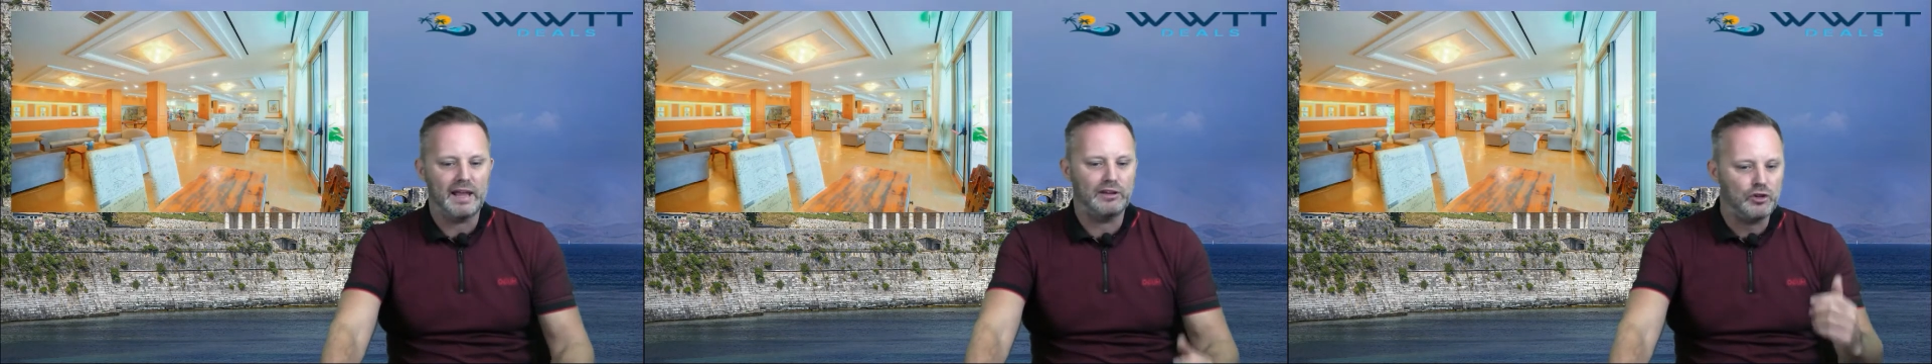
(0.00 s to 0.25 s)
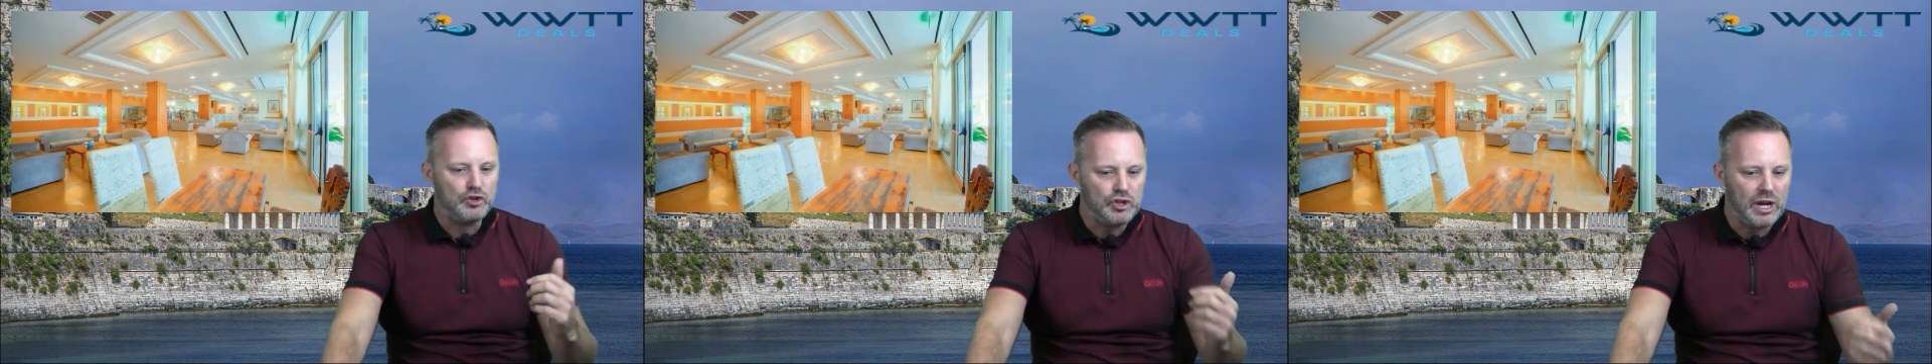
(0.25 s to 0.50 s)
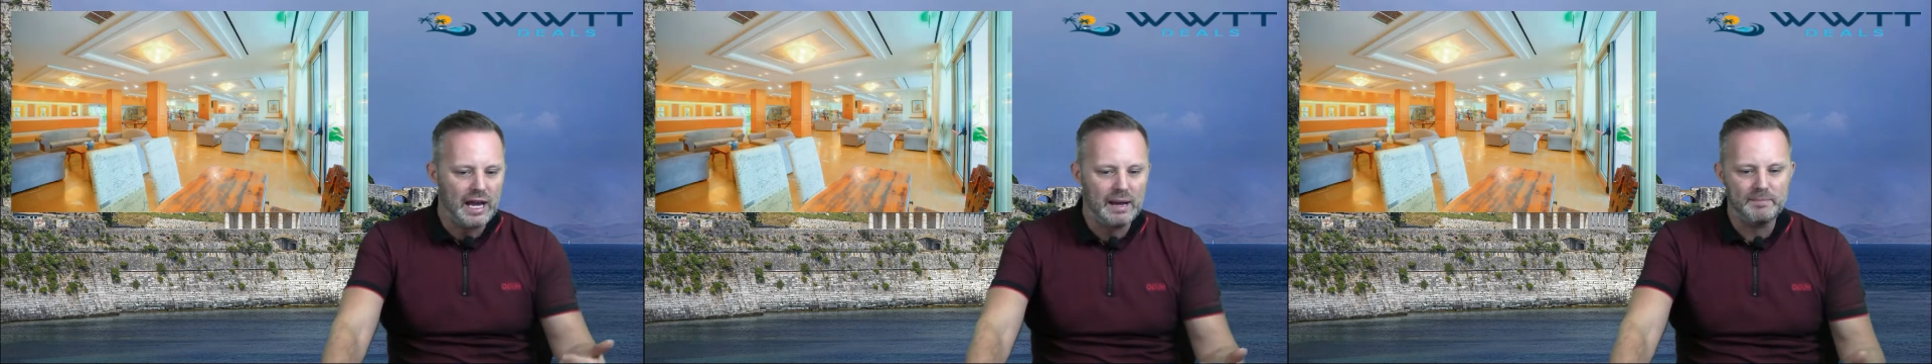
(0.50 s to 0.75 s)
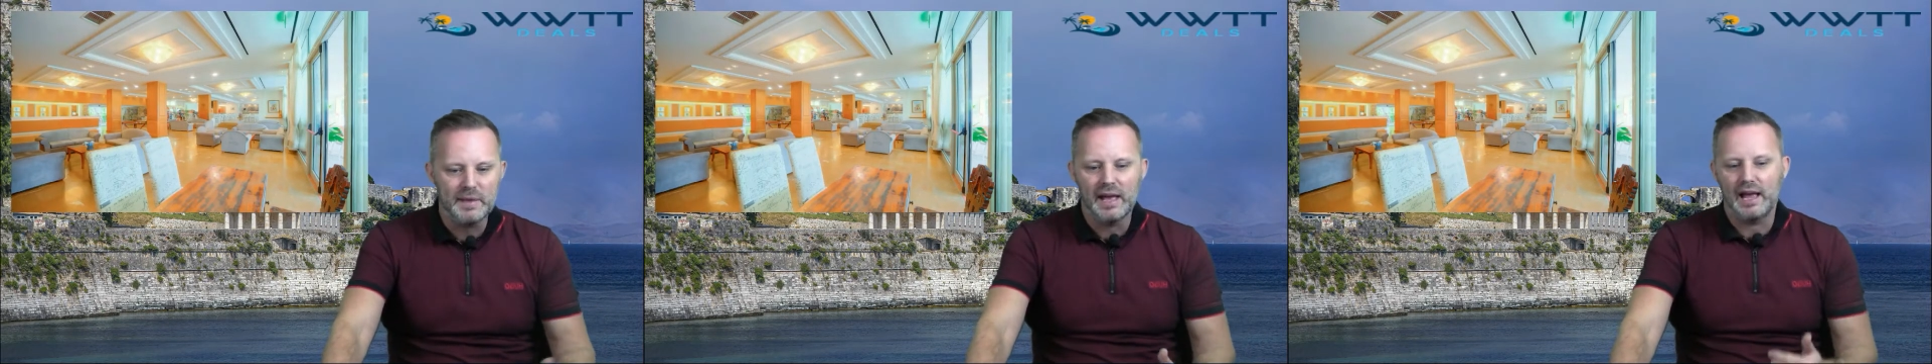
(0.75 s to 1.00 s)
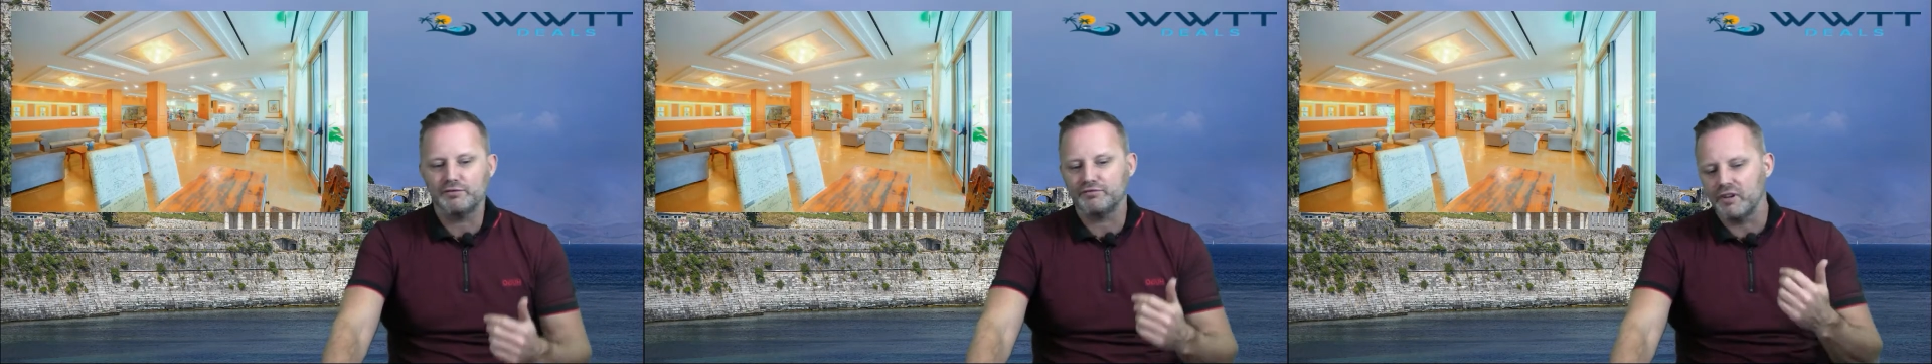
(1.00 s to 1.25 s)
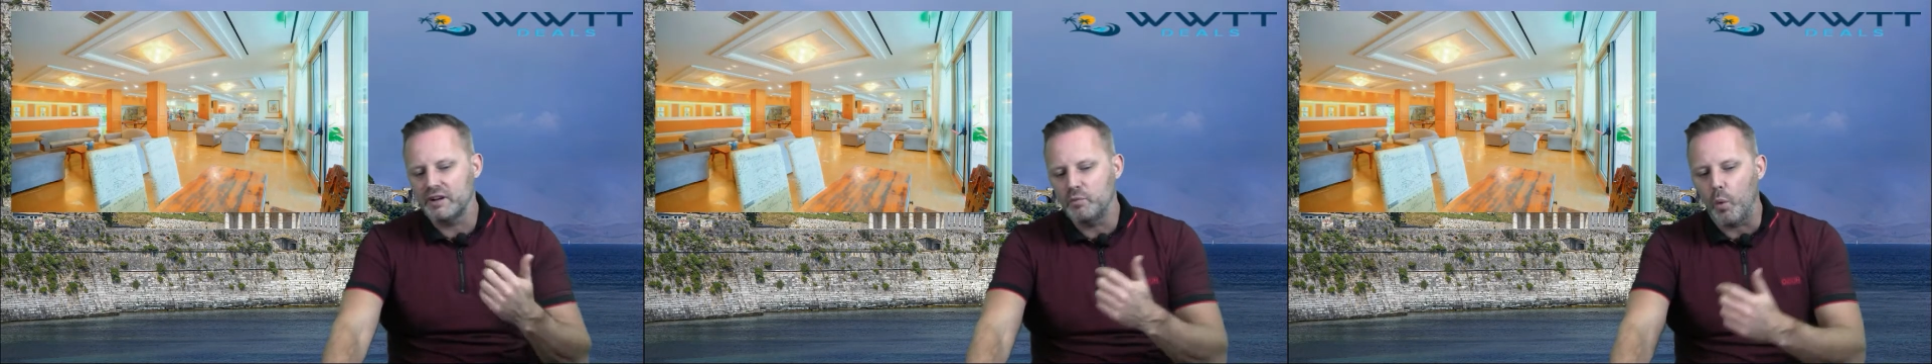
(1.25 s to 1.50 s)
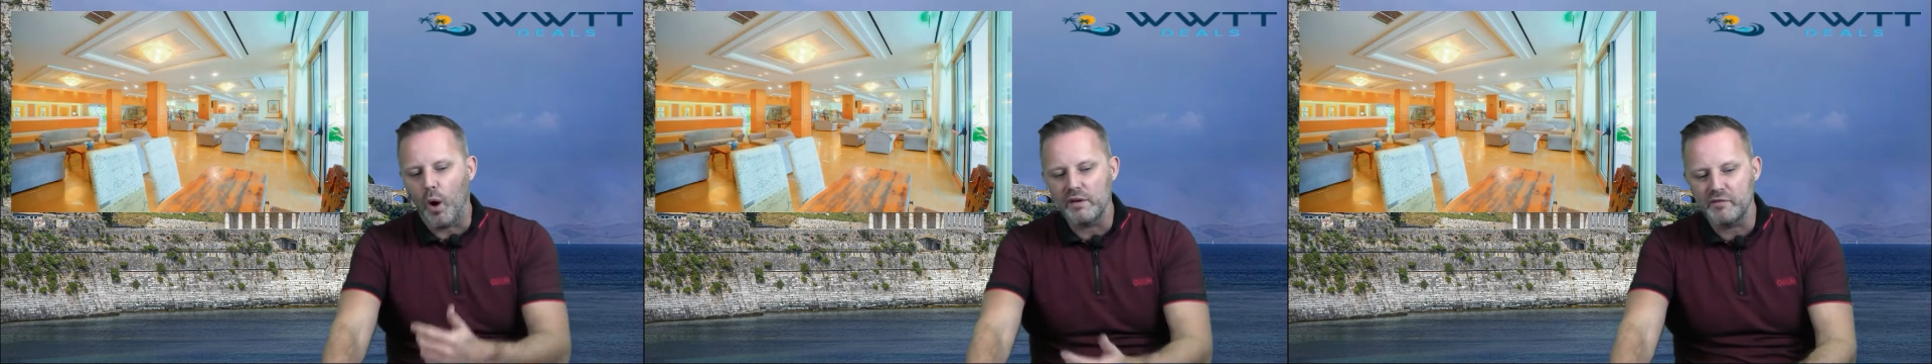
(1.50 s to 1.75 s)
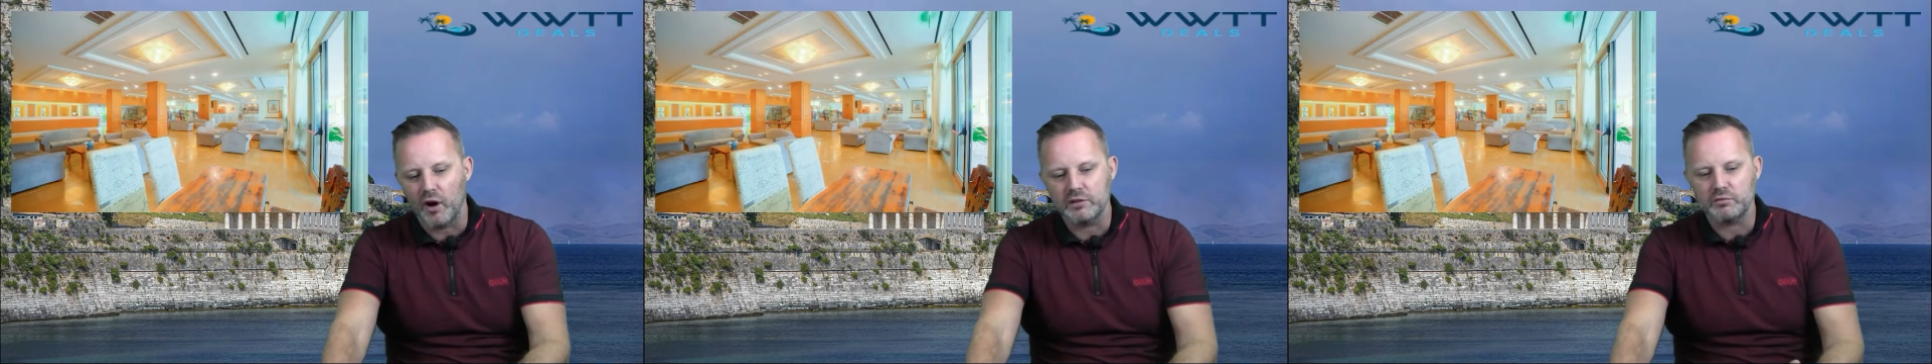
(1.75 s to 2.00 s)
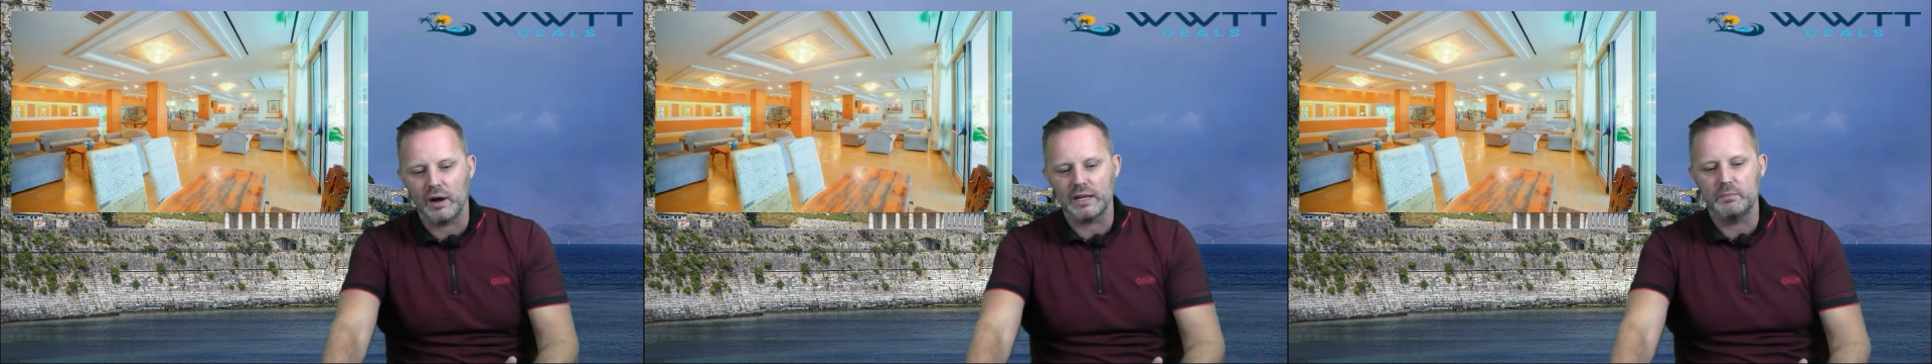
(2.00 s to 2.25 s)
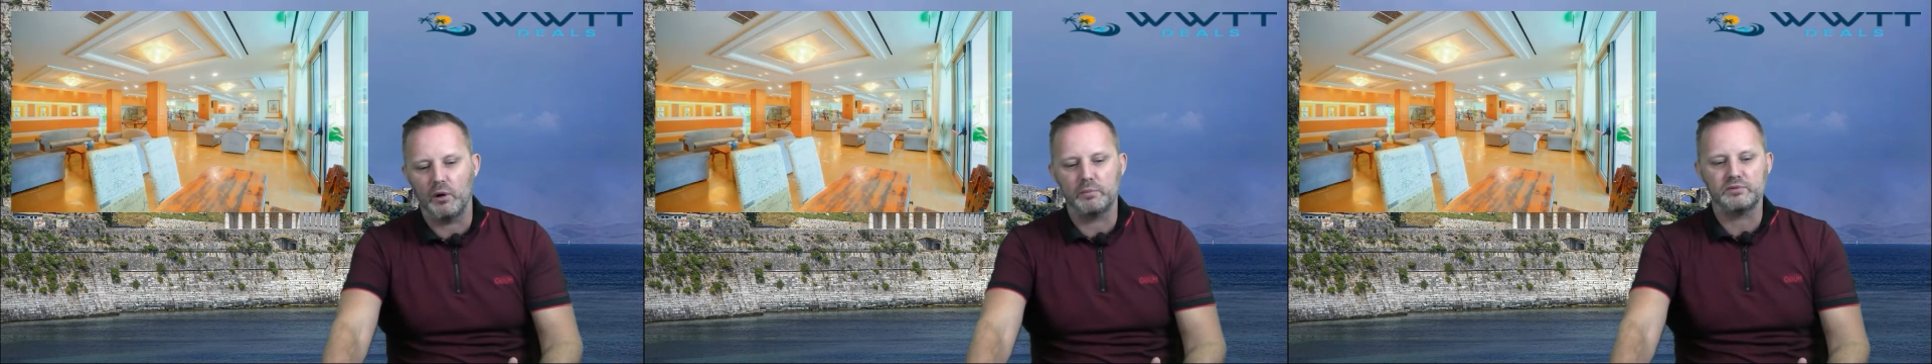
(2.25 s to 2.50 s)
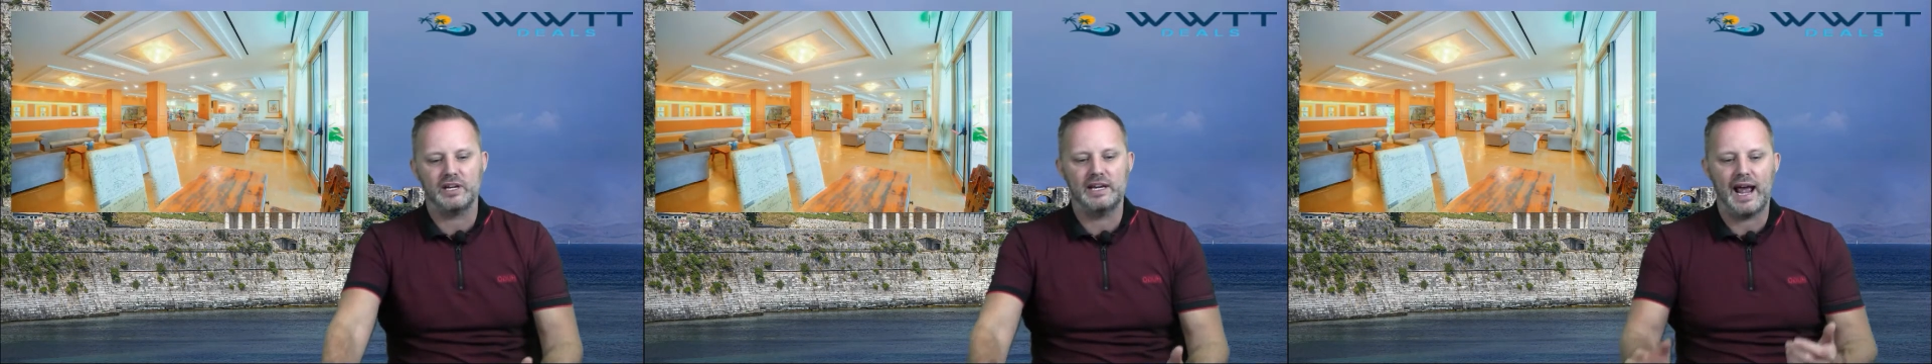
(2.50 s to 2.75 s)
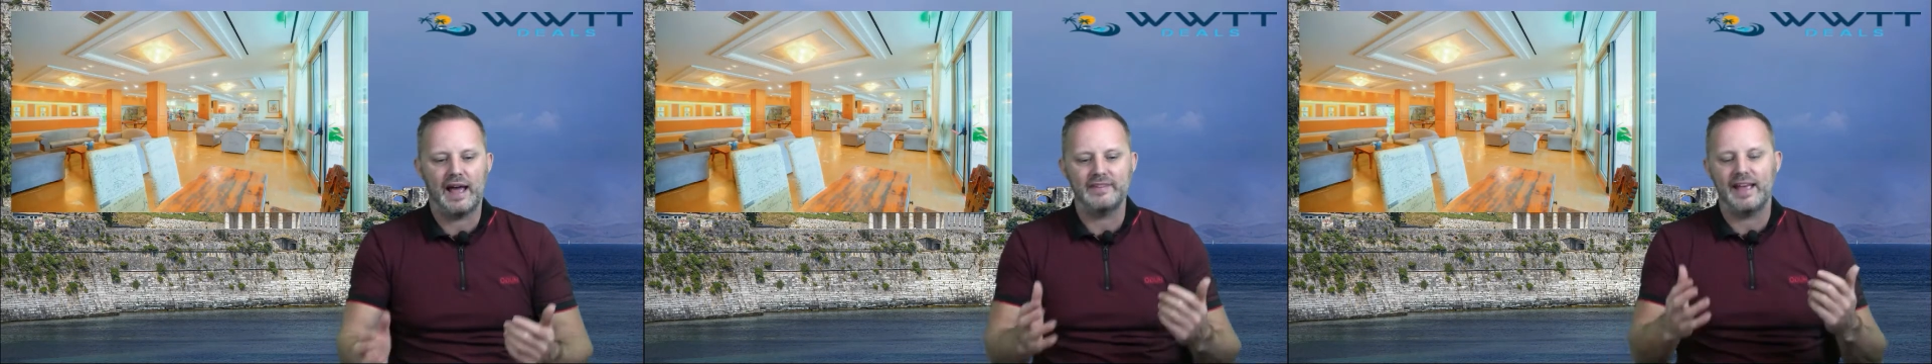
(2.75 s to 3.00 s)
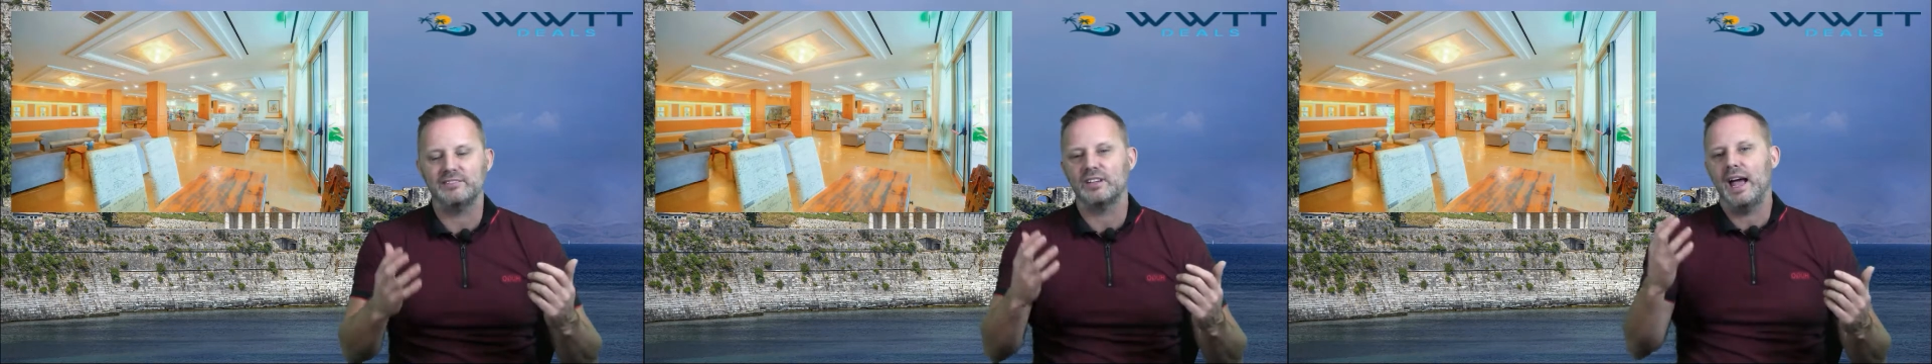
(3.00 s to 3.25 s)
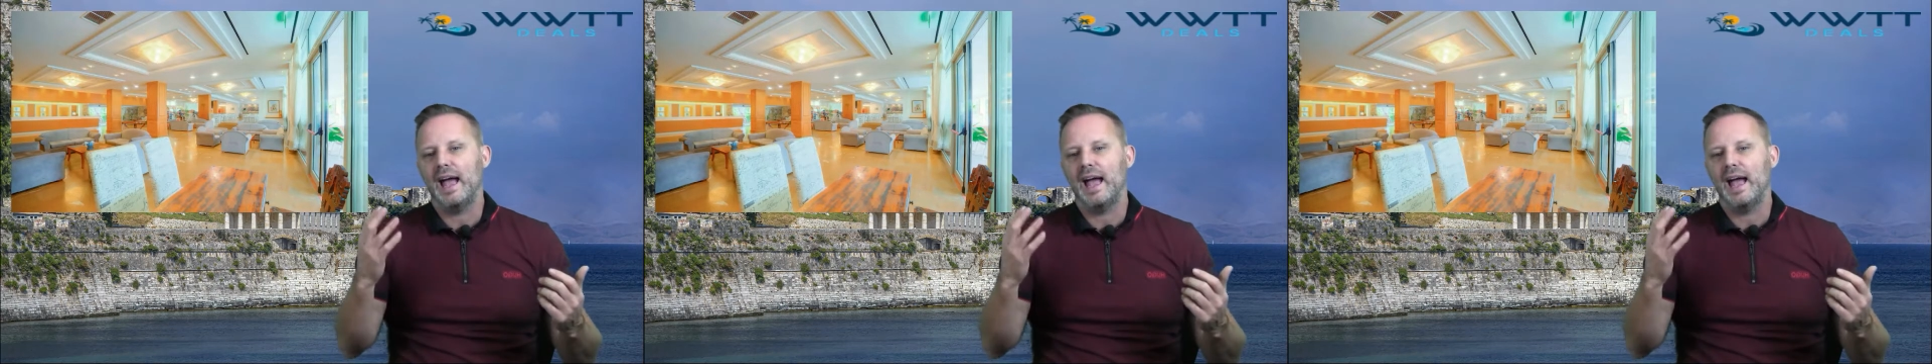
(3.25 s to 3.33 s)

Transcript: There's a gym, there's free Wi-Fi throughout the property, and there's